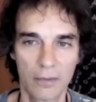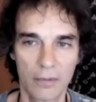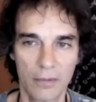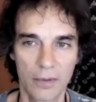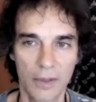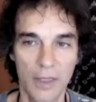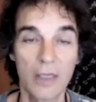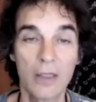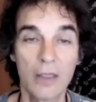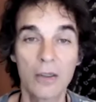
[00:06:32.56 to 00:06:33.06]

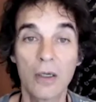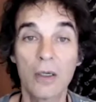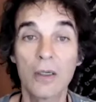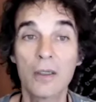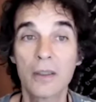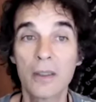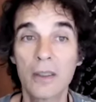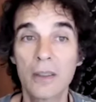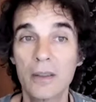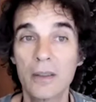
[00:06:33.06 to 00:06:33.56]
and
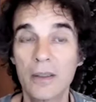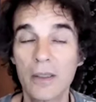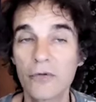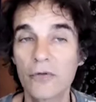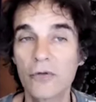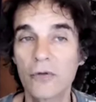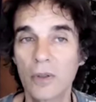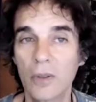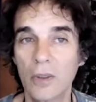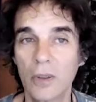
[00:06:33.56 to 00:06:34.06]

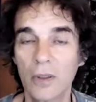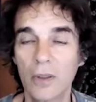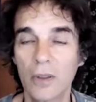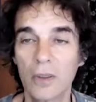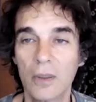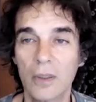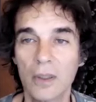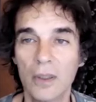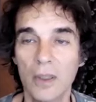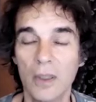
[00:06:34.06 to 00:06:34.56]
unconditional.
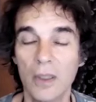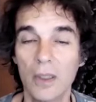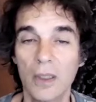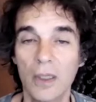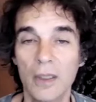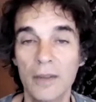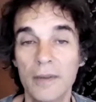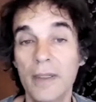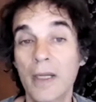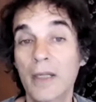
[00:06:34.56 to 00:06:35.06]

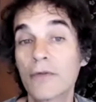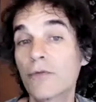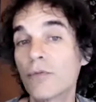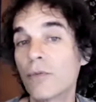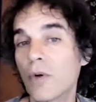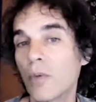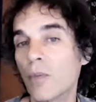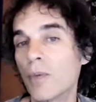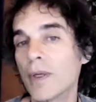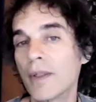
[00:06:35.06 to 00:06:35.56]
And that's
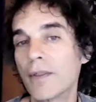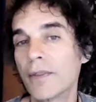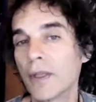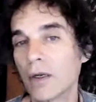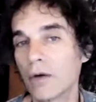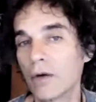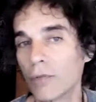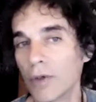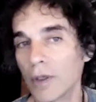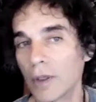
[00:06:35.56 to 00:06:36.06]
what we
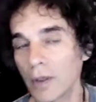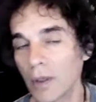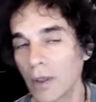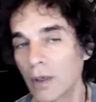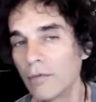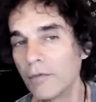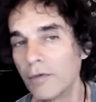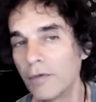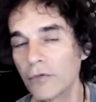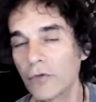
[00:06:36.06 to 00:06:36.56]
think real
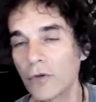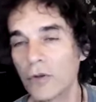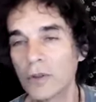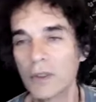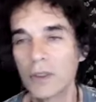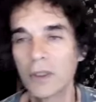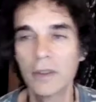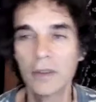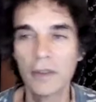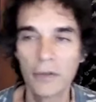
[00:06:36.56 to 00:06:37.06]
love is,
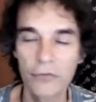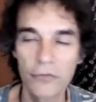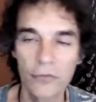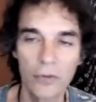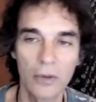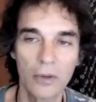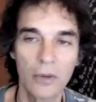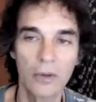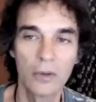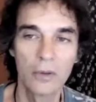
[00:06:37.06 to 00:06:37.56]

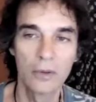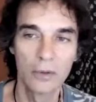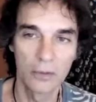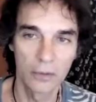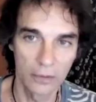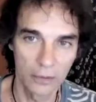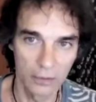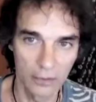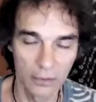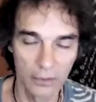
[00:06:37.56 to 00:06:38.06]
unconditional,
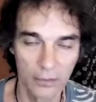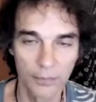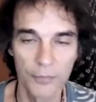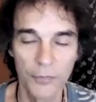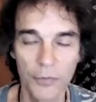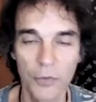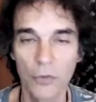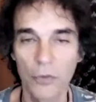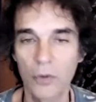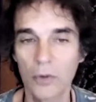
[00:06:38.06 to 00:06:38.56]

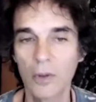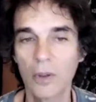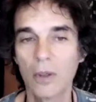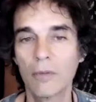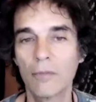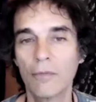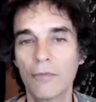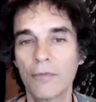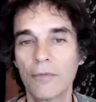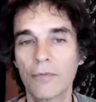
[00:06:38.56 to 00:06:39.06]
pure
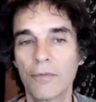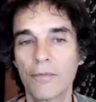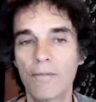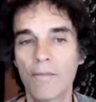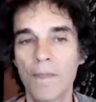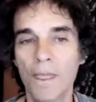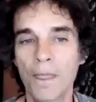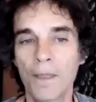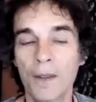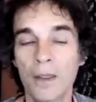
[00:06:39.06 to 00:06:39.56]
love.
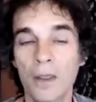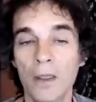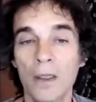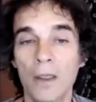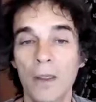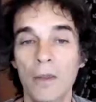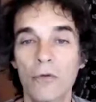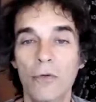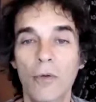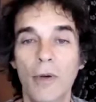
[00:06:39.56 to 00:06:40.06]

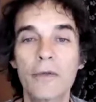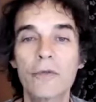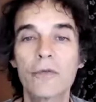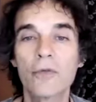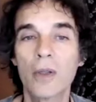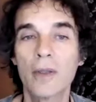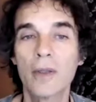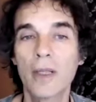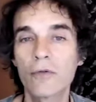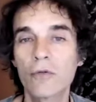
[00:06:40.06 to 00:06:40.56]
So I
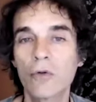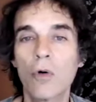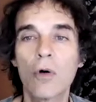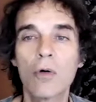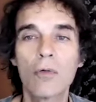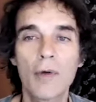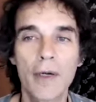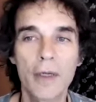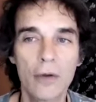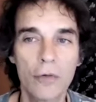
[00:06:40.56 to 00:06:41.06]
say that's
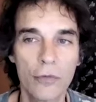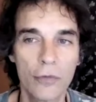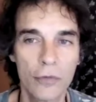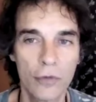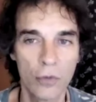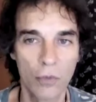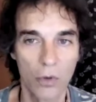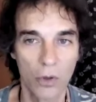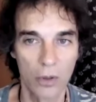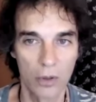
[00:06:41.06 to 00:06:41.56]
already who
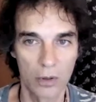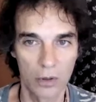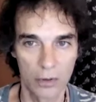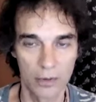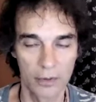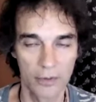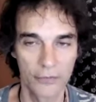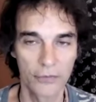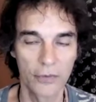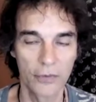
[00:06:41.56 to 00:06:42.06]
you are,
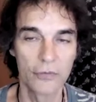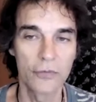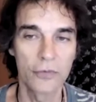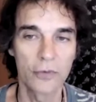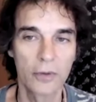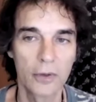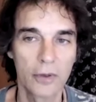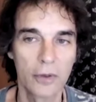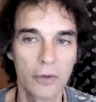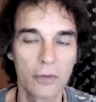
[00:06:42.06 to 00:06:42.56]

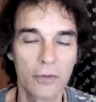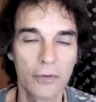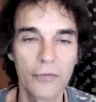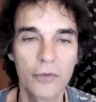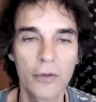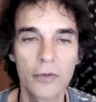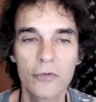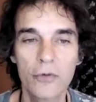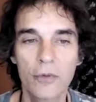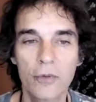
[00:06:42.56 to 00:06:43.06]
essentially. Your
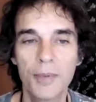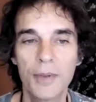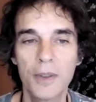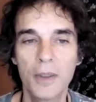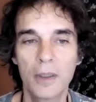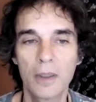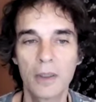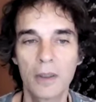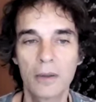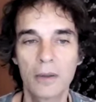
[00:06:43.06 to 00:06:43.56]
essential
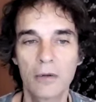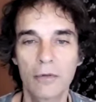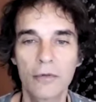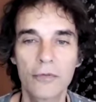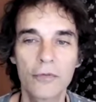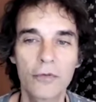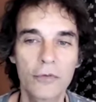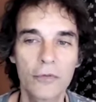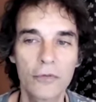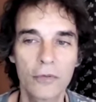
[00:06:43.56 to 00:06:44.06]
being, your
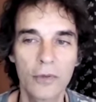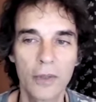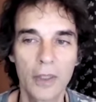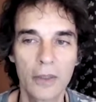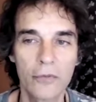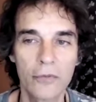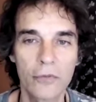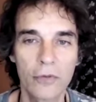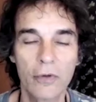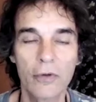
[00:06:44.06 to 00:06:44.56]
essential
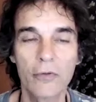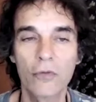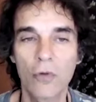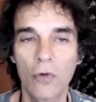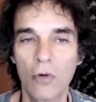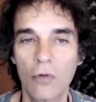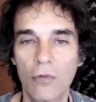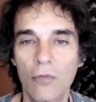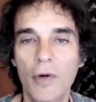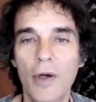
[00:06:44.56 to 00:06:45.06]
nature is
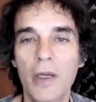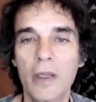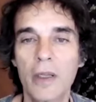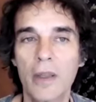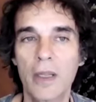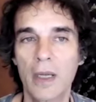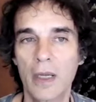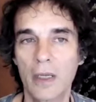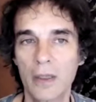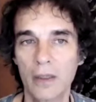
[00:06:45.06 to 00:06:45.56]
already
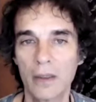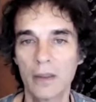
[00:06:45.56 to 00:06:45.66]
that